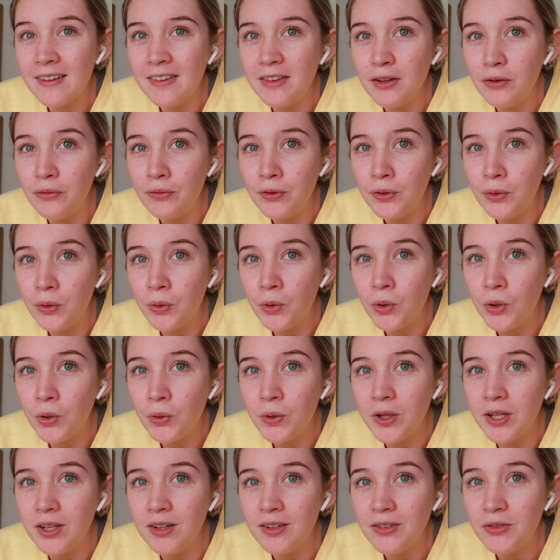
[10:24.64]
I still feel
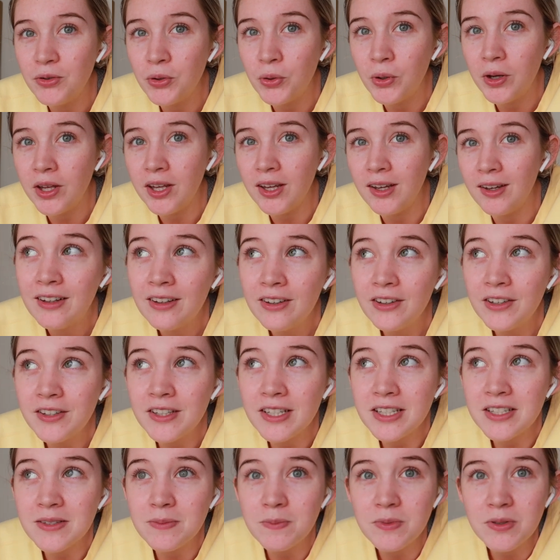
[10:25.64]
awkward talking because
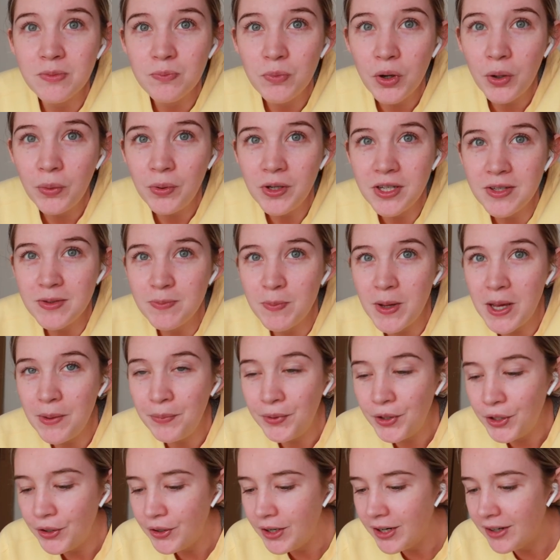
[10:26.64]
there's probably
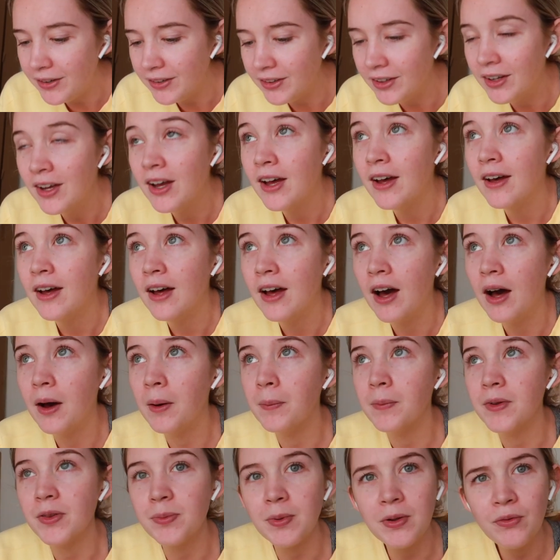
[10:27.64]
people around.
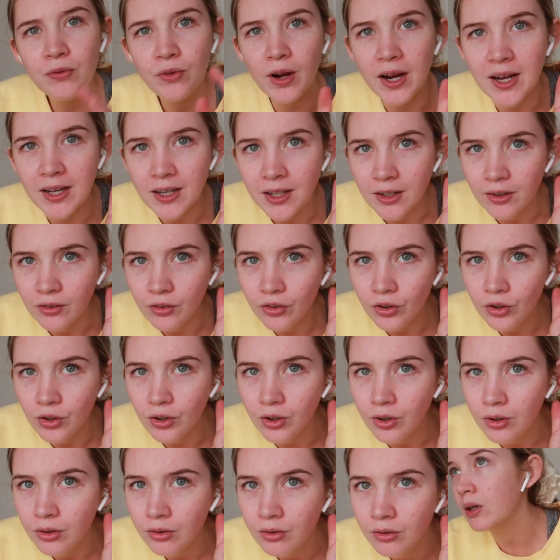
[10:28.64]
Um, it's been raining
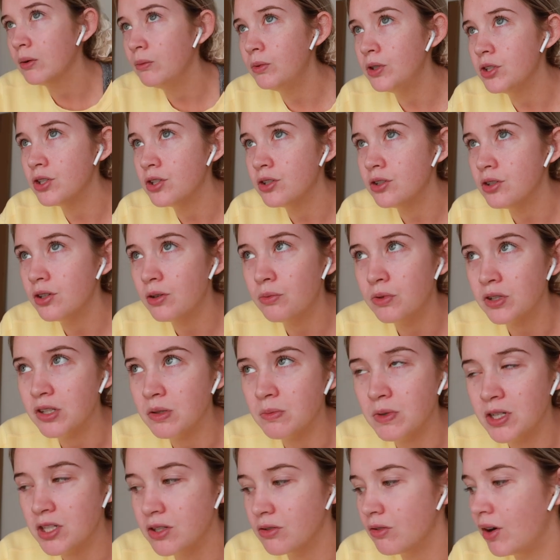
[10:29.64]
too, which it
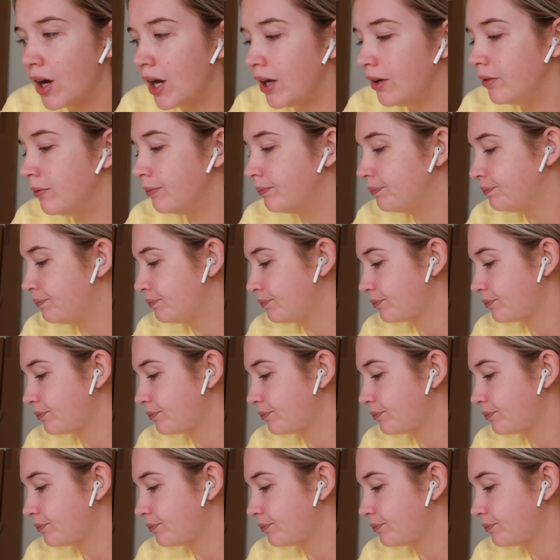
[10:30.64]
wasn't meant to rain.